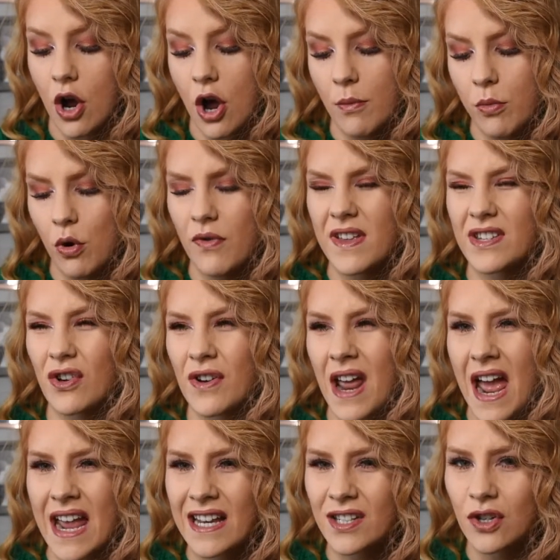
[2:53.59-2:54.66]
I bought this on
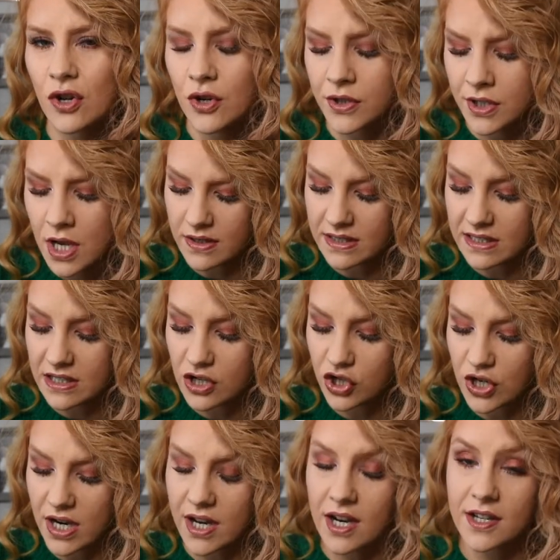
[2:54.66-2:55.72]
ASOS. This is in the
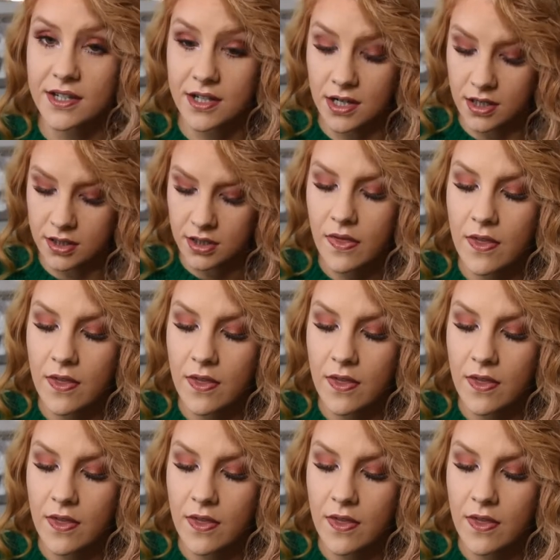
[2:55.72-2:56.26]
shade Custard.